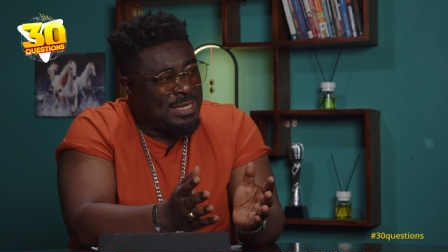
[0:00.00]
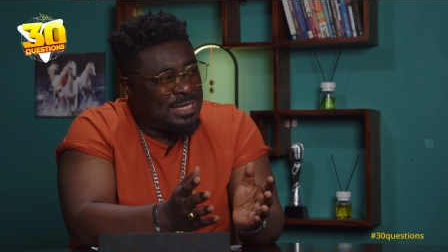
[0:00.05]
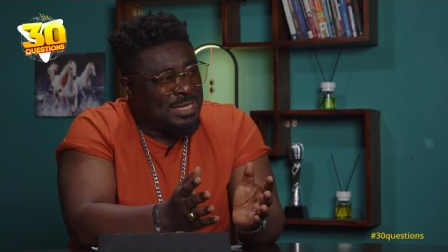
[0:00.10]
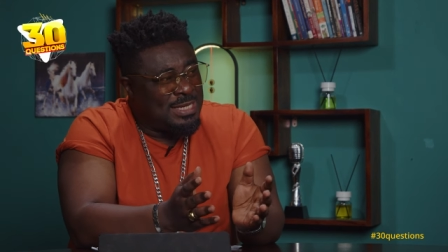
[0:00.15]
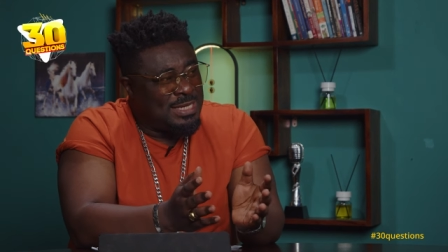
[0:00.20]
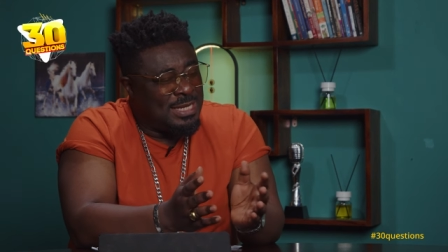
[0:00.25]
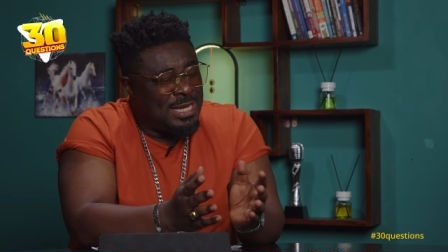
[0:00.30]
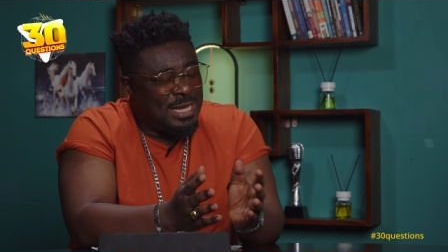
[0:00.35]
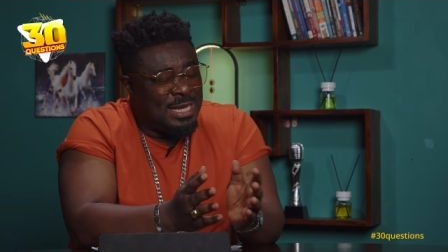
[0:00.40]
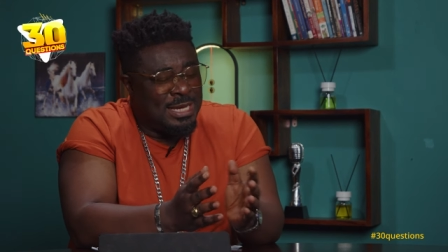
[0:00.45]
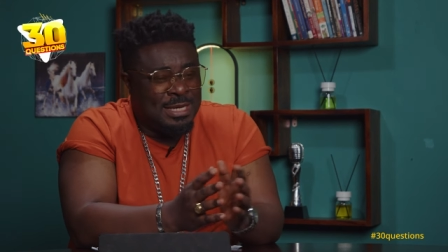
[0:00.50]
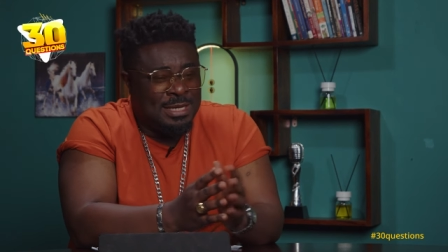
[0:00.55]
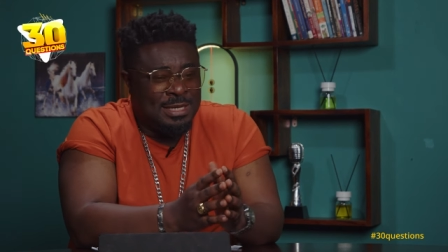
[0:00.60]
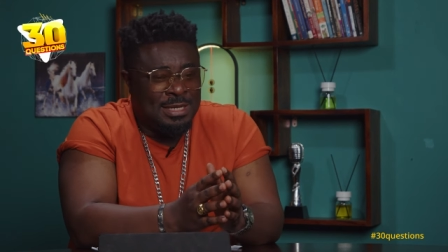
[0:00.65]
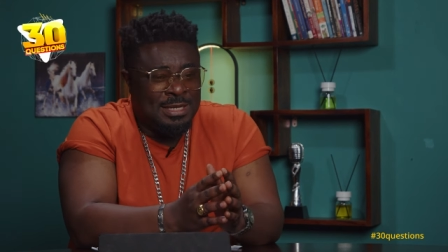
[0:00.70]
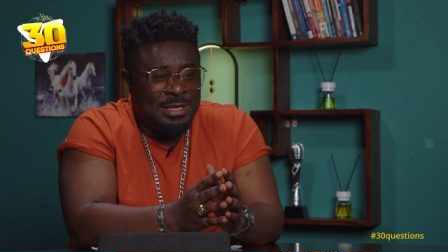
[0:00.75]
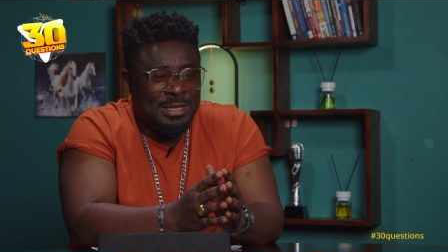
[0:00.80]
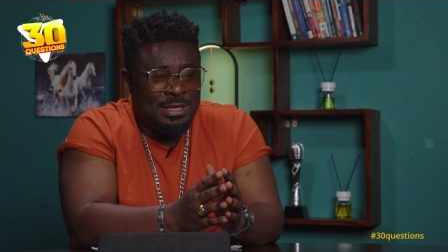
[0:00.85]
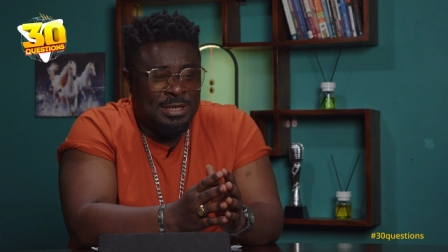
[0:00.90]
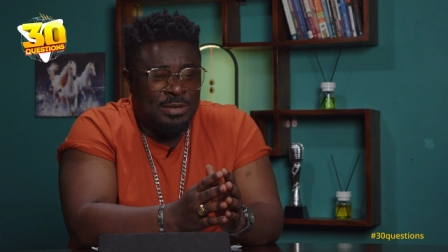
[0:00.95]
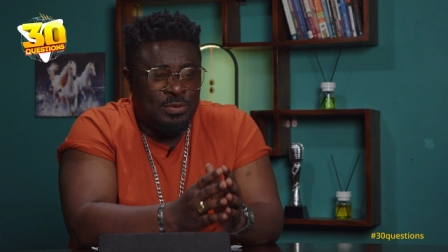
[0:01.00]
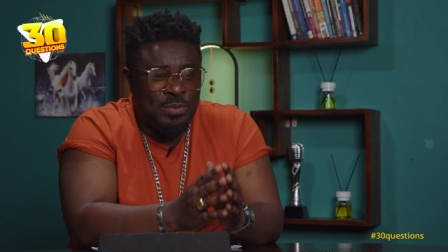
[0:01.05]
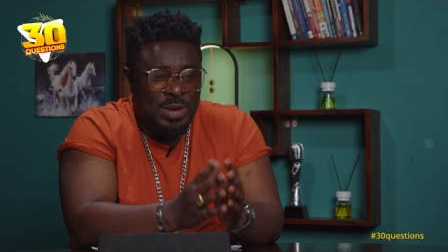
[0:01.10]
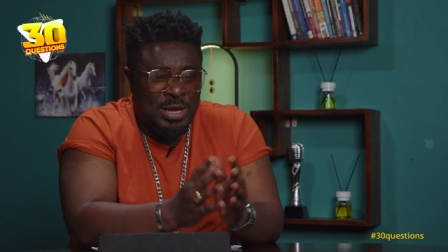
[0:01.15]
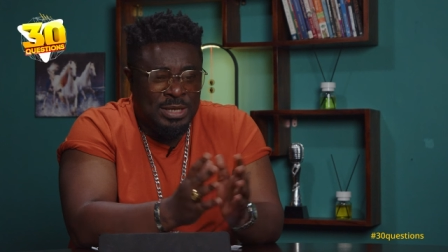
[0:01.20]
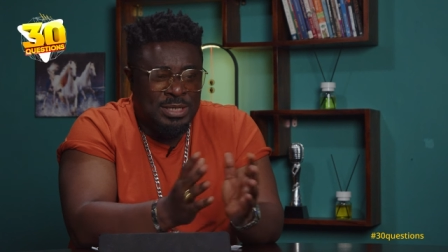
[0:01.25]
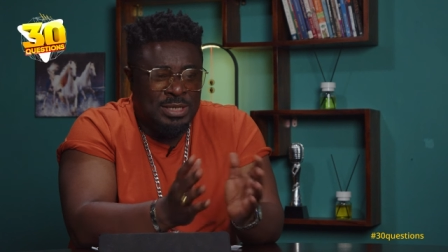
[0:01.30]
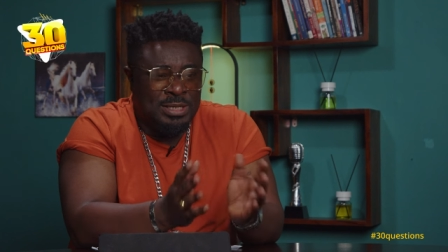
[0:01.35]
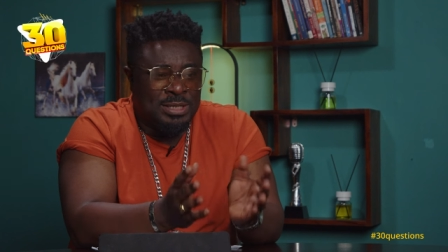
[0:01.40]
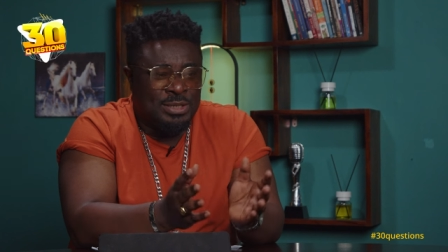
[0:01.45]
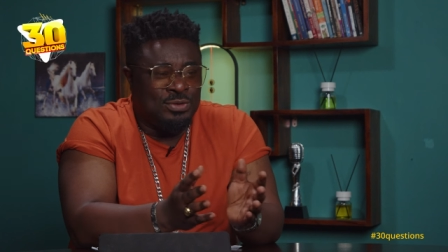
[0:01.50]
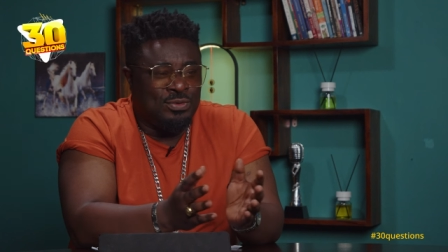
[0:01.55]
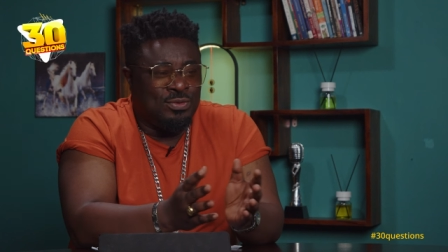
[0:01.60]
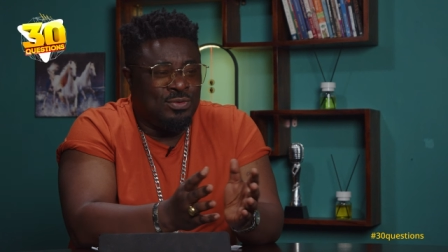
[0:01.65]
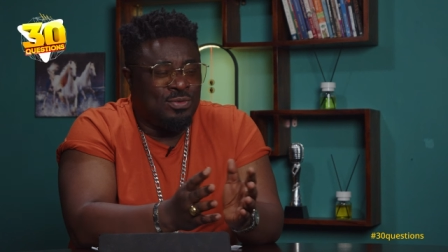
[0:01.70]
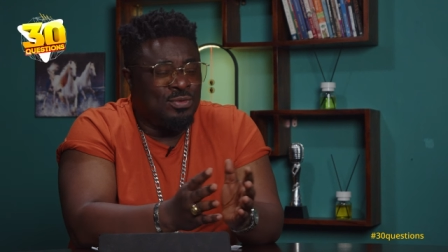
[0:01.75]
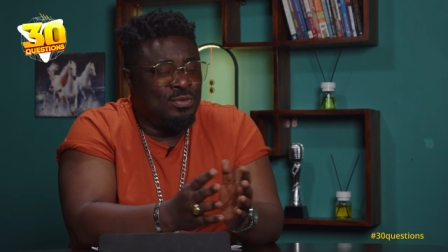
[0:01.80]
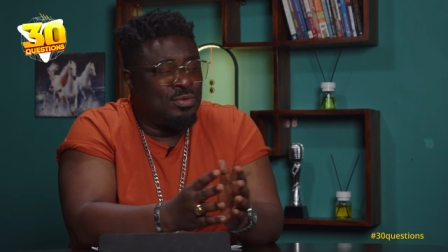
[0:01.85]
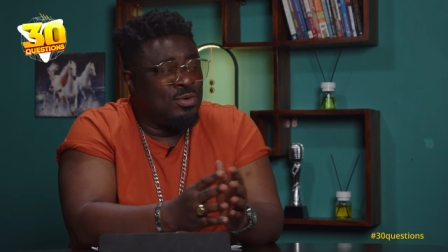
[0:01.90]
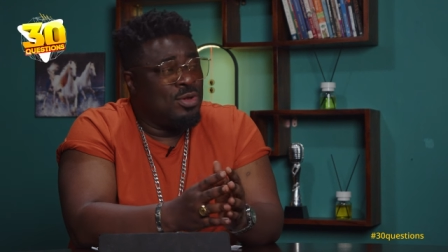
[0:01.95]
Mm-hmm. And he went to the
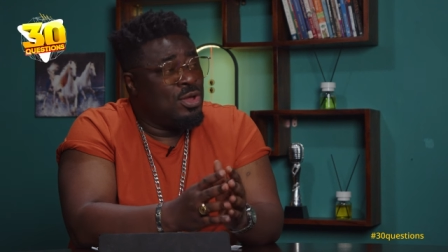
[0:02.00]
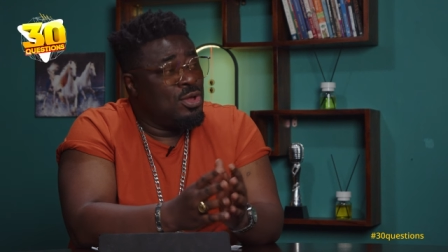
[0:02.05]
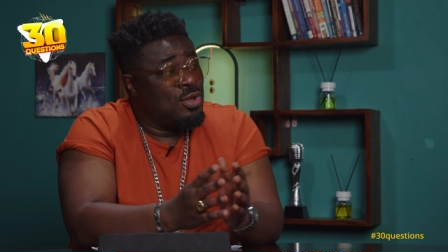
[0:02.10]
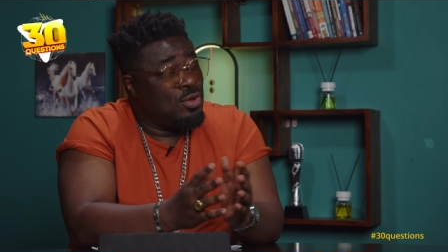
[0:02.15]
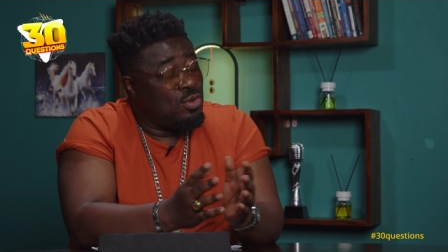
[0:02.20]
school,